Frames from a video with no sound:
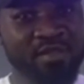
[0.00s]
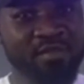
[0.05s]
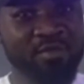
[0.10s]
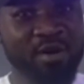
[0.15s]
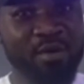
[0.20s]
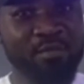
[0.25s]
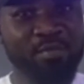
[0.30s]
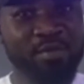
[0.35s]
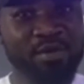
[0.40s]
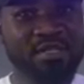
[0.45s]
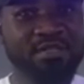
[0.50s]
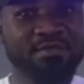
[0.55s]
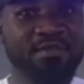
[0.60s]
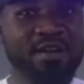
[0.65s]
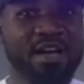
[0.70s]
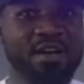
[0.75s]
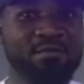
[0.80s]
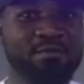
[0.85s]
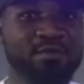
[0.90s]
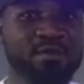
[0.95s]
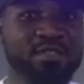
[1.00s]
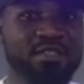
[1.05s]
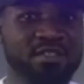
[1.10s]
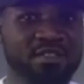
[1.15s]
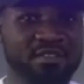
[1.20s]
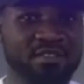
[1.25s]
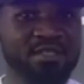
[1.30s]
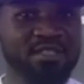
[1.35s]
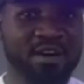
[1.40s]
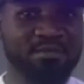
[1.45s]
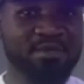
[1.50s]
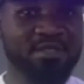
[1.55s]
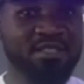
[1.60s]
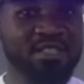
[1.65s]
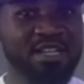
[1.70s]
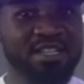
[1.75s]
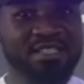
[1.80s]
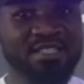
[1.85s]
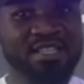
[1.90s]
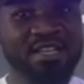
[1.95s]
1.5 grams.
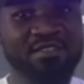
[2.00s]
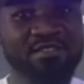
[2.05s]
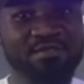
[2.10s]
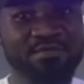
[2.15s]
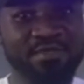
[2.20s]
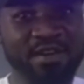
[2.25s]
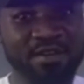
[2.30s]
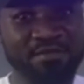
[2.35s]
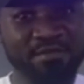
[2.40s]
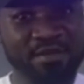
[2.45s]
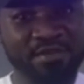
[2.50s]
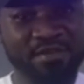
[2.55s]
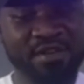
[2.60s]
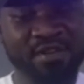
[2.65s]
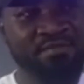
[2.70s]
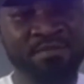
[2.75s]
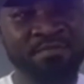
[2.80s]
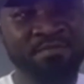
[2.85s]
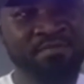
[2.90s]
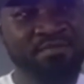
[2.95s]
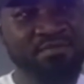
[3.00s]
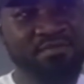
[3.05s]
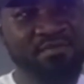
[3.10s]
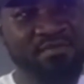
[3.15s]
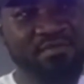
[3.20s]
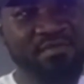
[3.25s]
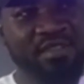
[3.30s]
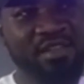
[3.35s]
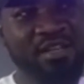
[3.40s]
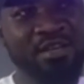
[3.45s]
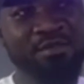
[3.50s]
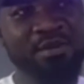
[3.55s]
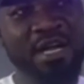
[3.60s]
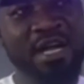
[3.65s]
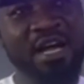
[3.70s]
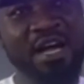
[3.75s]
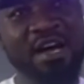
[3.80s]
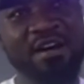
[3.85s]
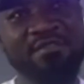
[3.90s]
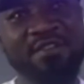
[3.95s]
That's 1,500. You can
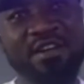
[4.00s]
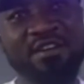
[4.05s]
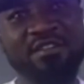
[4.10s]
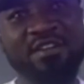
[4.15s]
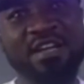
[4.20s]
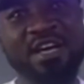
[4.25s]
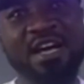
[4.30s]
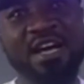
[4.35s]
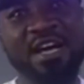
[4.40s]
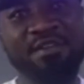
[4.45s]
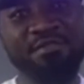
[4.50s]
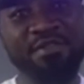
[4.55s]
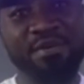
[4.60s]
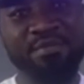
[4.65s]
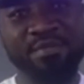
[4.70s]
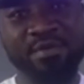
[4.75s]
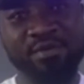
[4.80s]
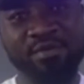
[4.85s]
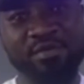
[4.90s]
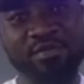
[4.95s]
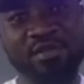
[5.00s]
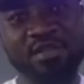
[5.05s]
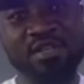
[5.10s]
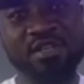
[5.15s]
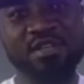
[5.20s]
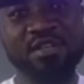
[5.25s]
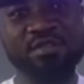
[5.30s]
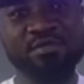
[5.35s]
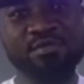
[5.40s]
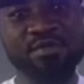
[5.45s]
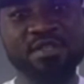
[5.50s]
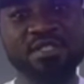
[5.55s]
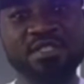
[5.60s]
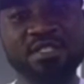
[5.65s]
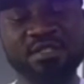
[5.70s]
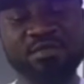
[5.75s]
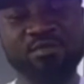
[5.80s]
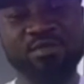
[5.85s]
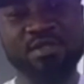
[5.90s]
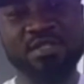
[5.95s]
have another 100 mil
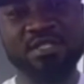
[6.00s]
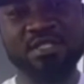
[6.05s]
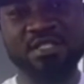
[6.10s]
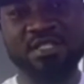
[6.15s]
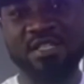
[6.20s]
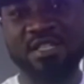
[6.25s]
equating what?